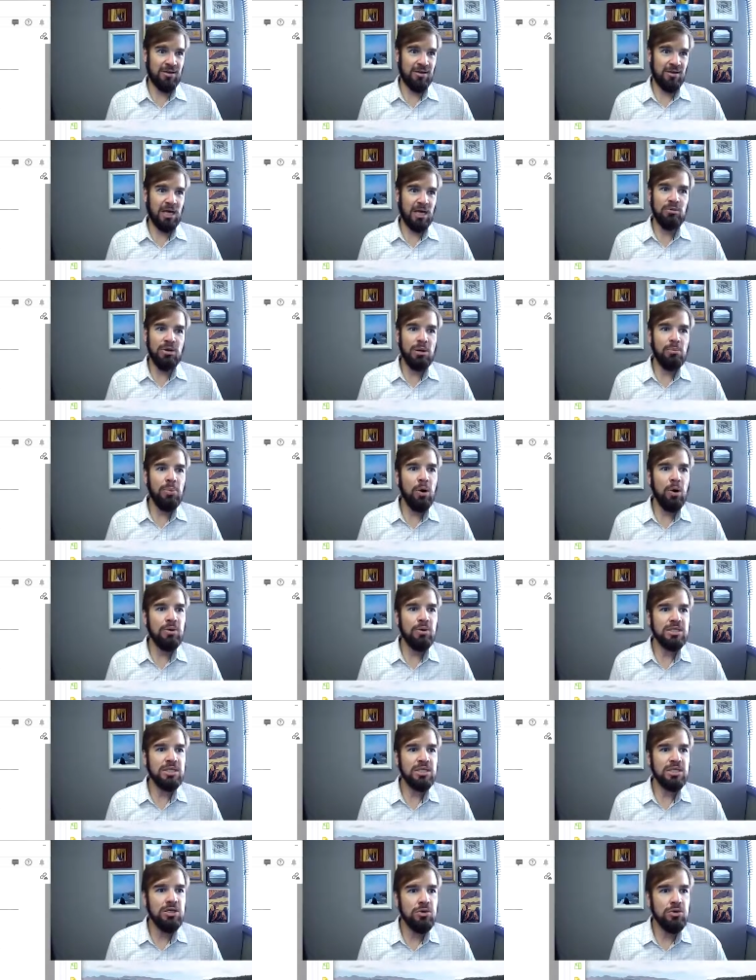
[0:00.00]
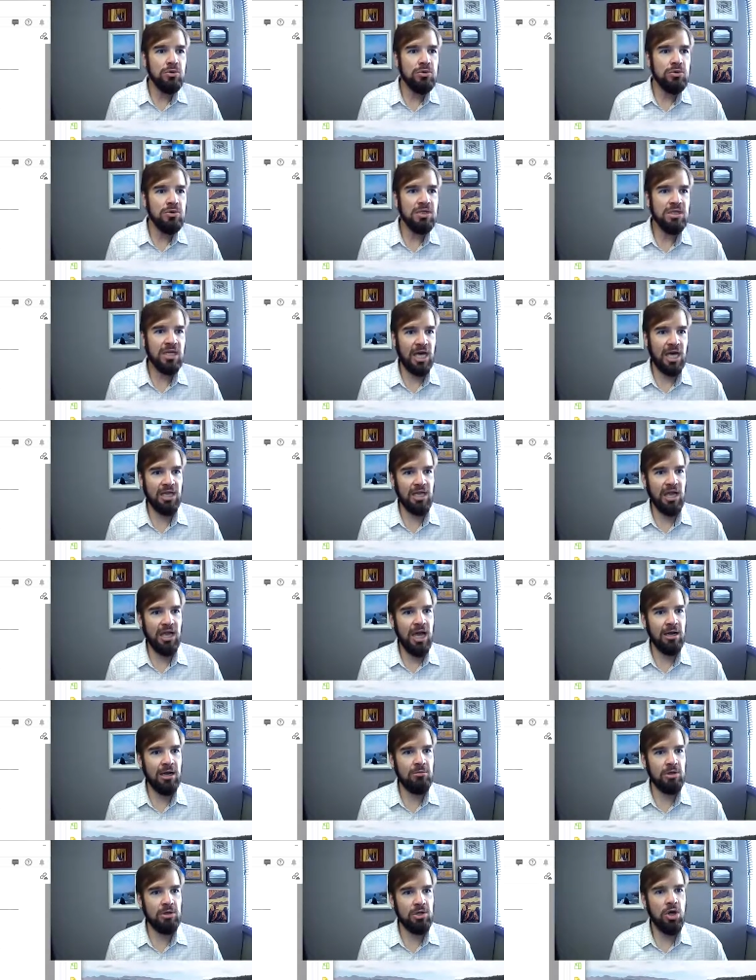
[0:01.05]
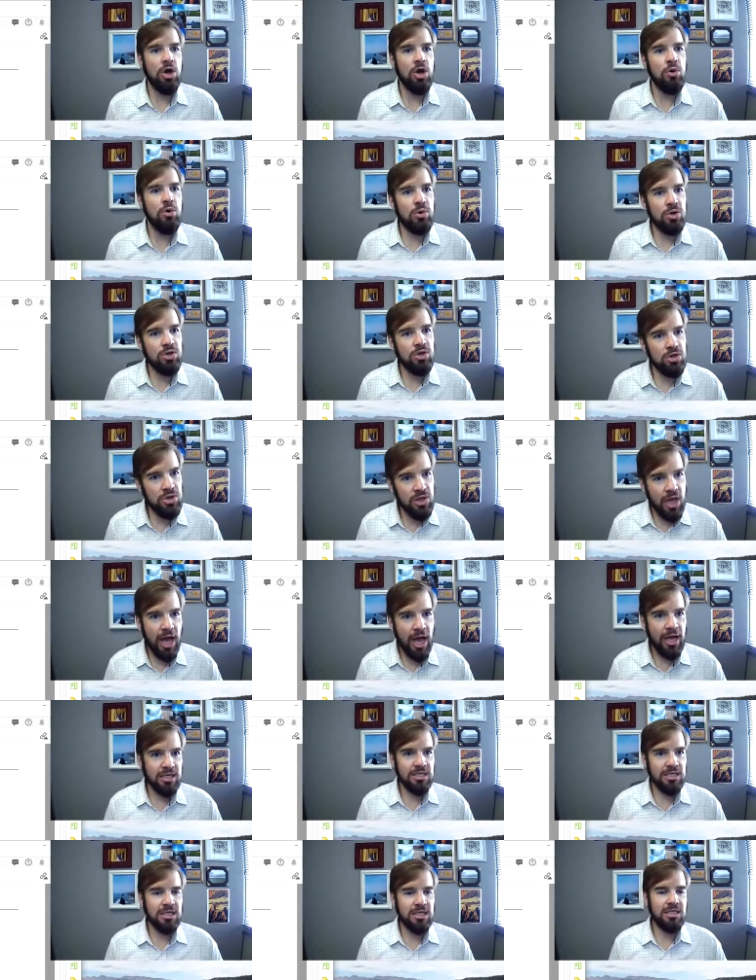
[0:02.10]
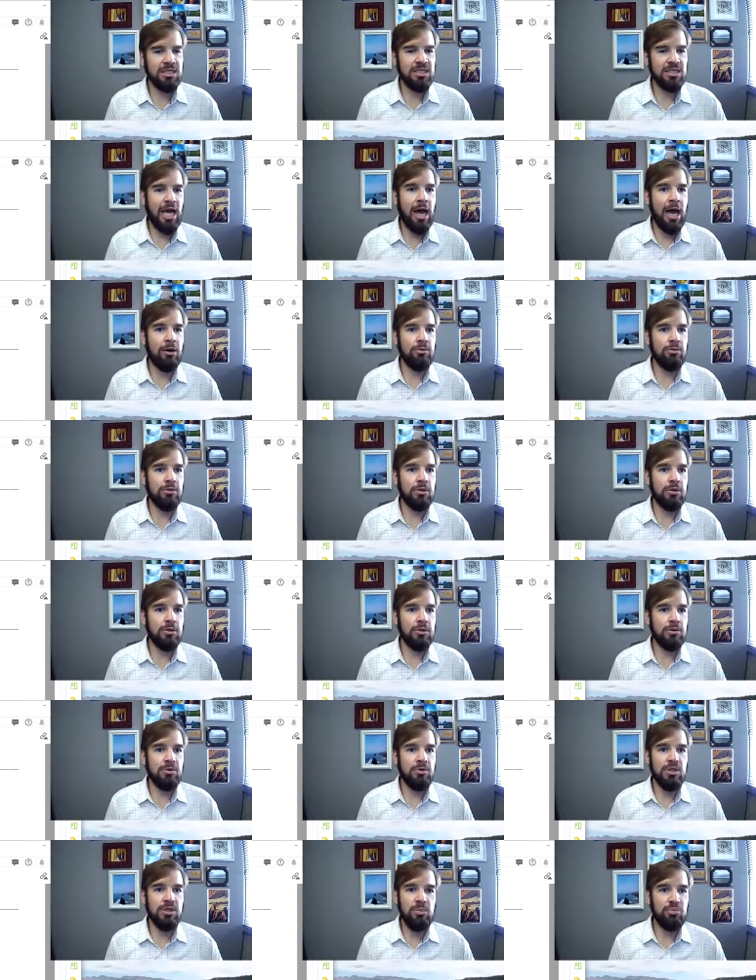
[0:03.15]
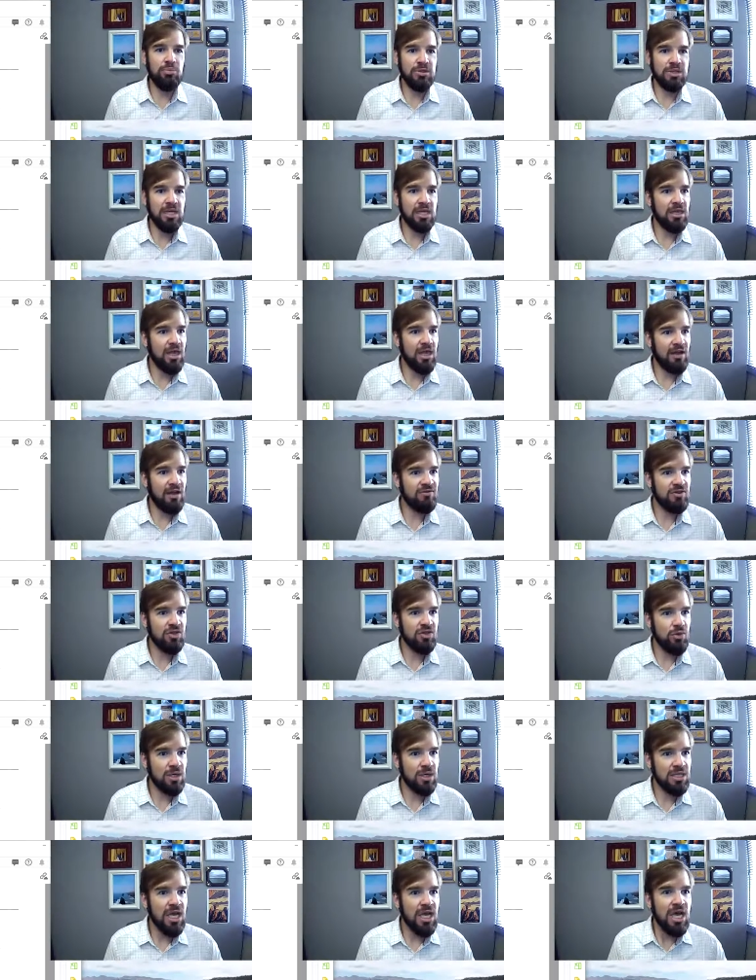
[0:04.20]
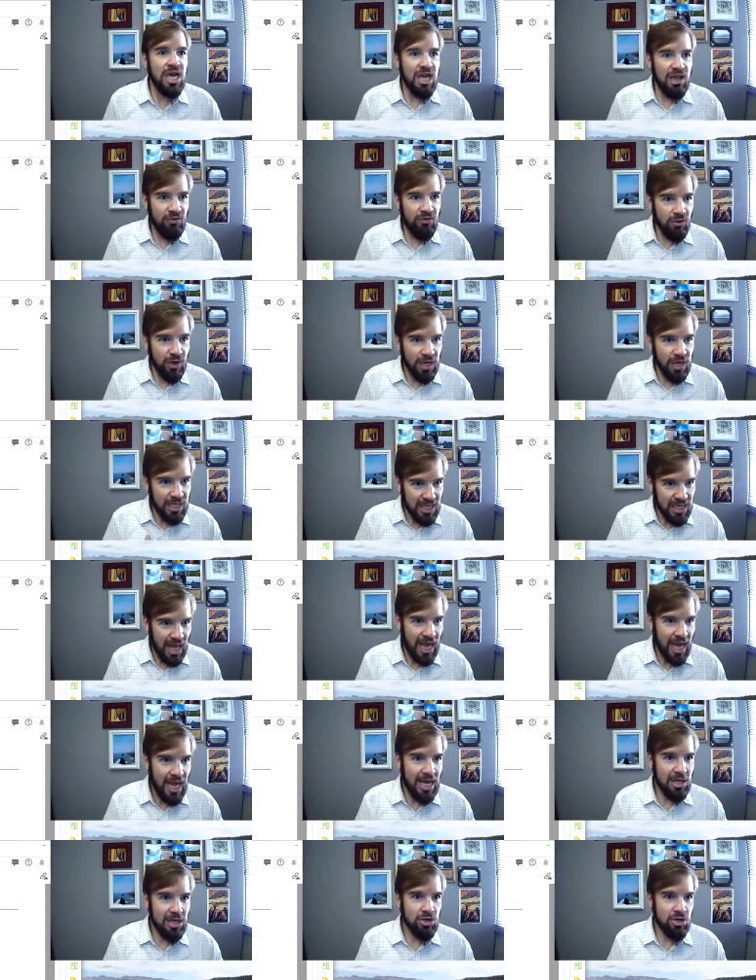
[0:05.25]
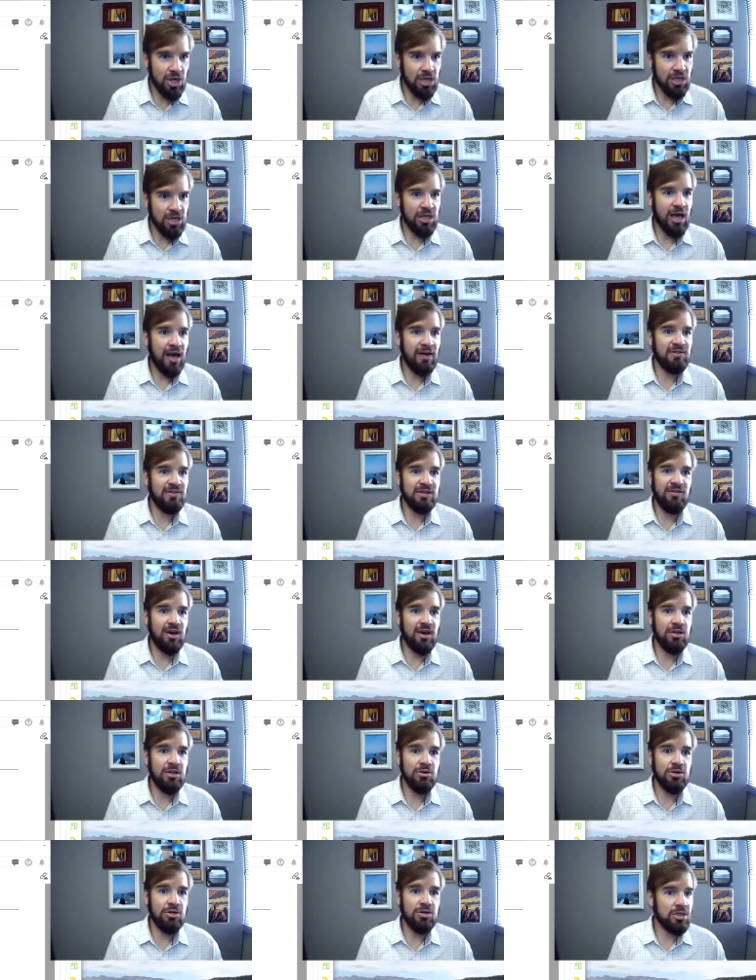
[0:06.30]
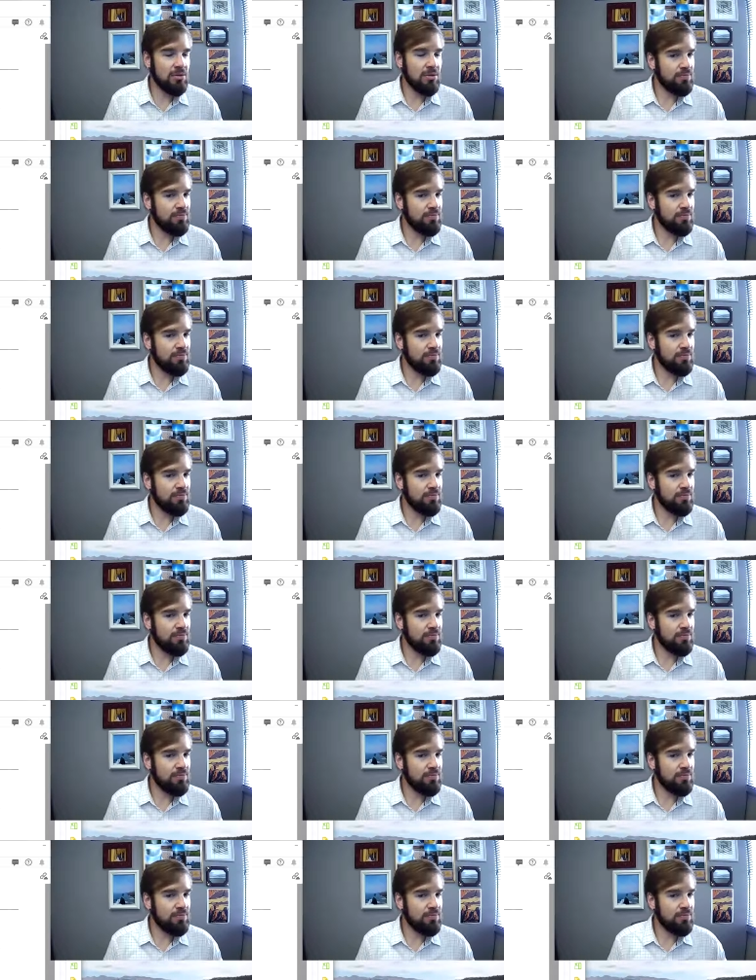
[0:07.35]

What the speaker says: And when poets use that language, which knocks us down when they present life to us, if we engage in the lives of others,